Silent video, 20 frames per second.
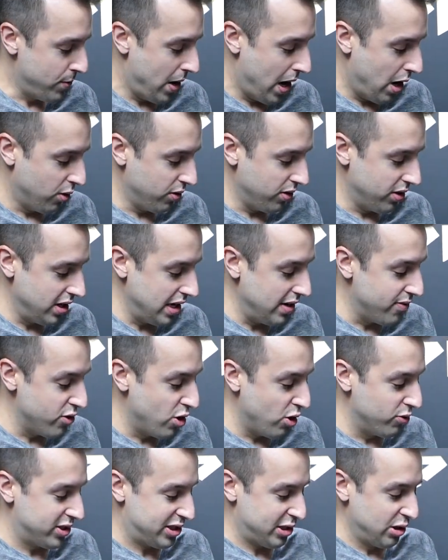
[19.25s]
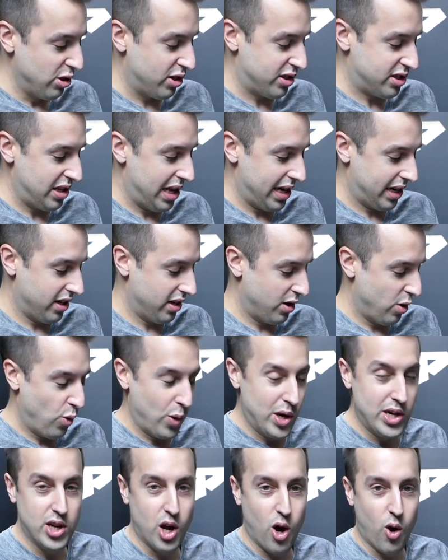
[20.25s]
Now, even though this looks like a
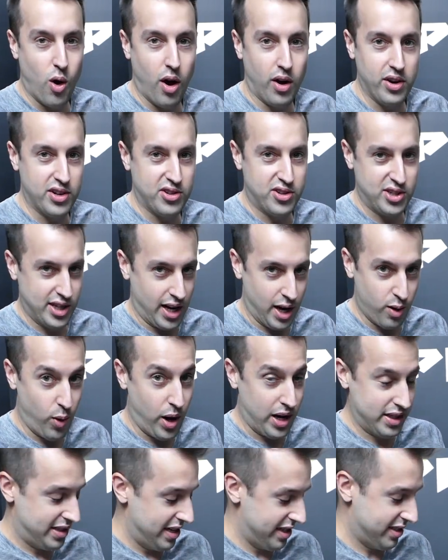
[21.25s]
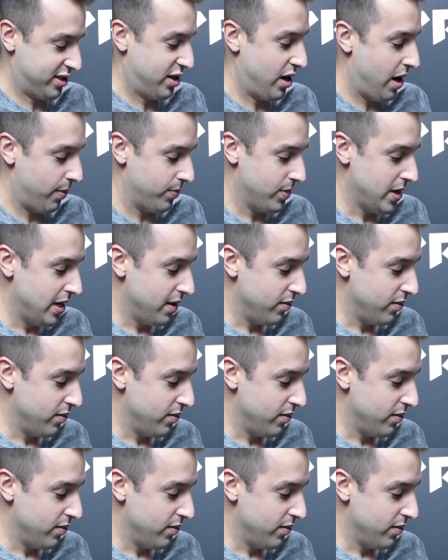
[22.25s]
window on a DIY desktop,